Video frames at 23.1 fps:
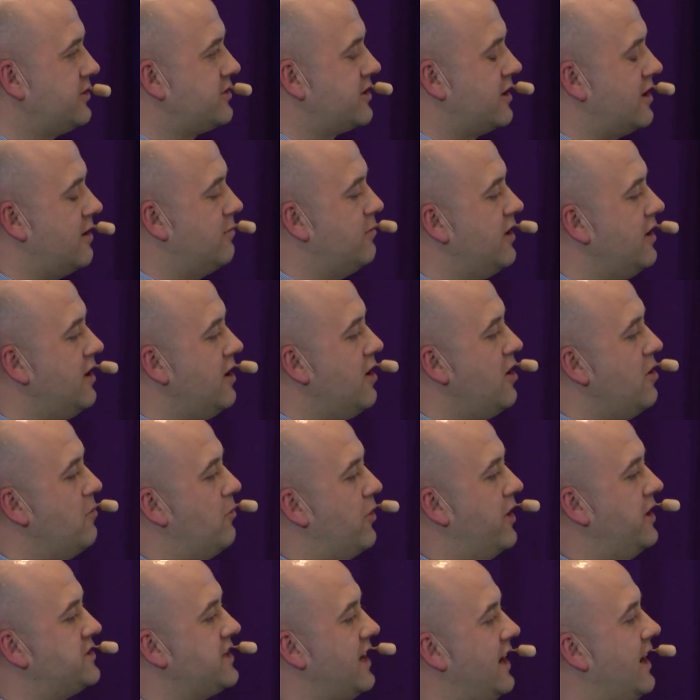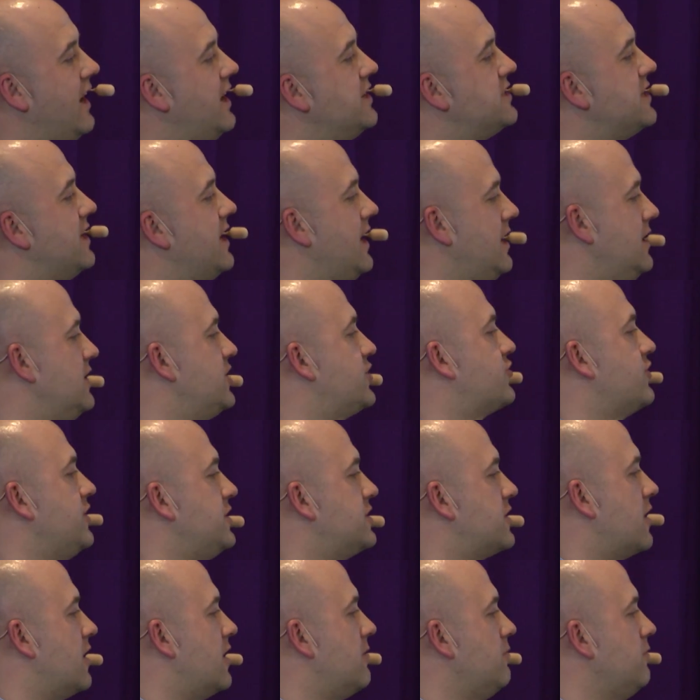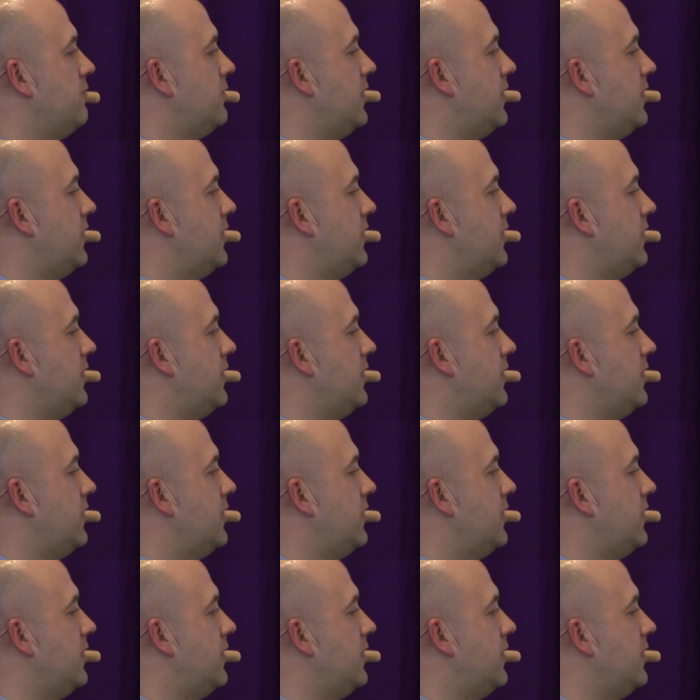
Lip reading: term, but it is an industry term,